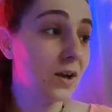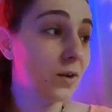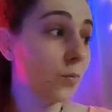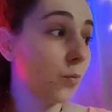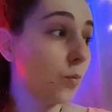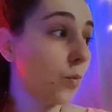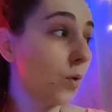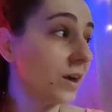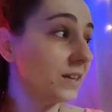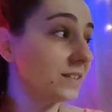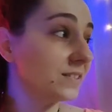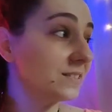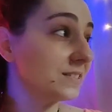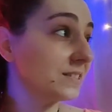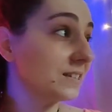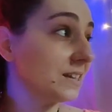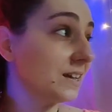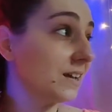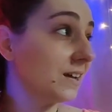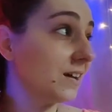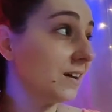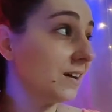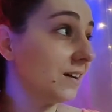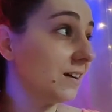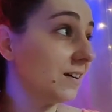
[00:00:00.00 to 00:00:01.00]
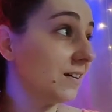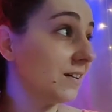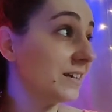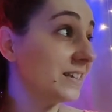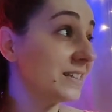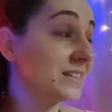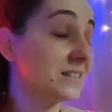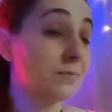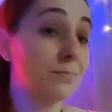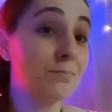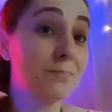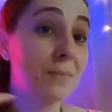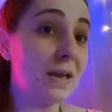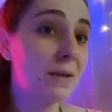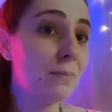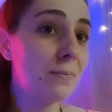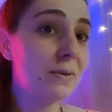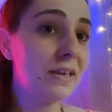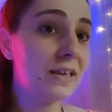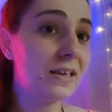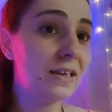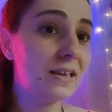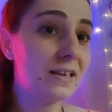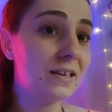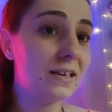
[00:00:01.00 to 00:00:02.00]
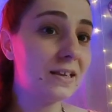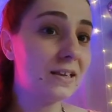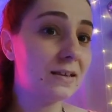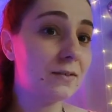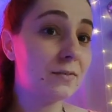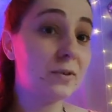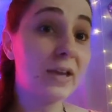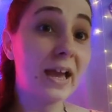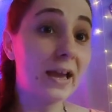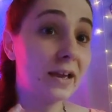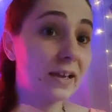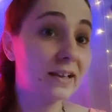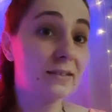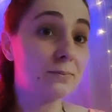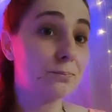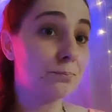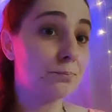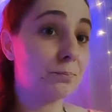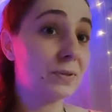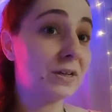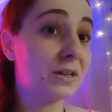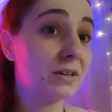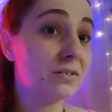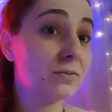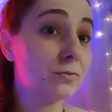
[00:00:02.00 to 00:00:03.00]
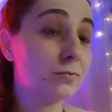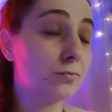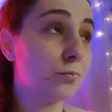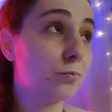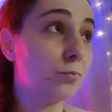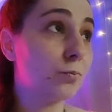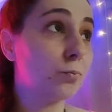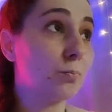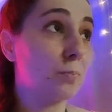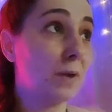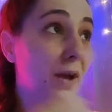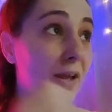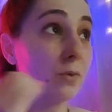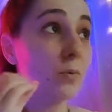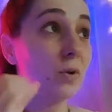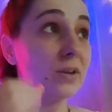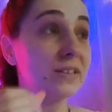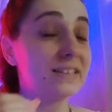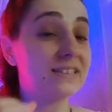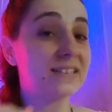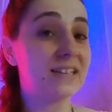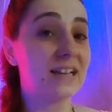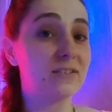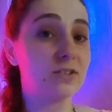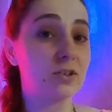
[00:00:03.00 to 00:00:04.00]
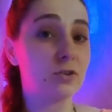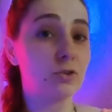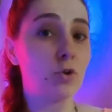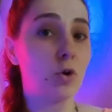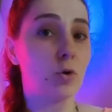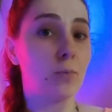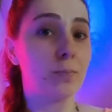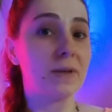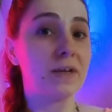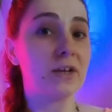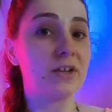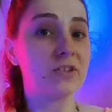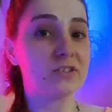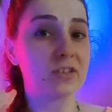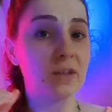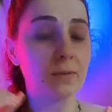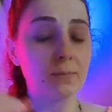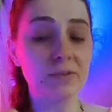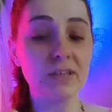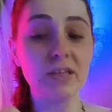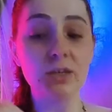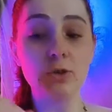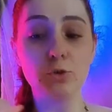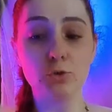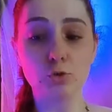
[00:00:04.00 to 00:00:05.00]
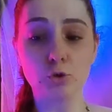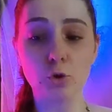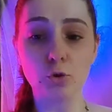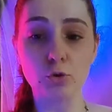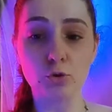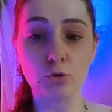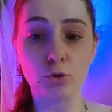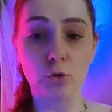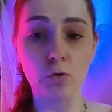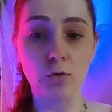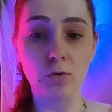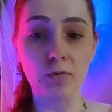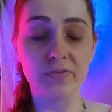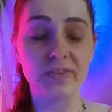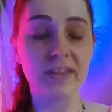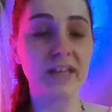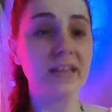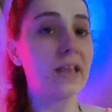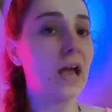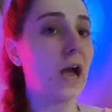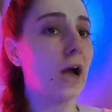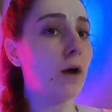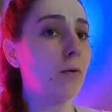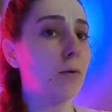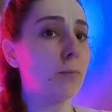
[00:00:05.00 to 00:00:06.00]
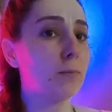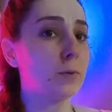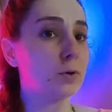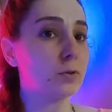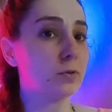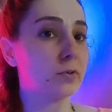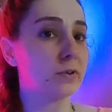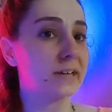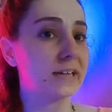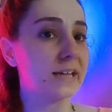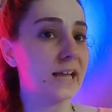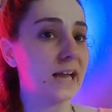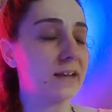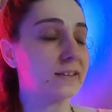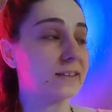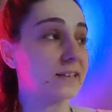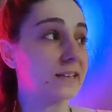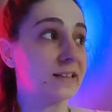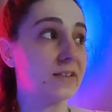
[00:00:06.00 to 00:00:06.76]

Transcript: What it may be, yeah, it, because by what it doesn't know, because something you don't know, then how I'm gonna react?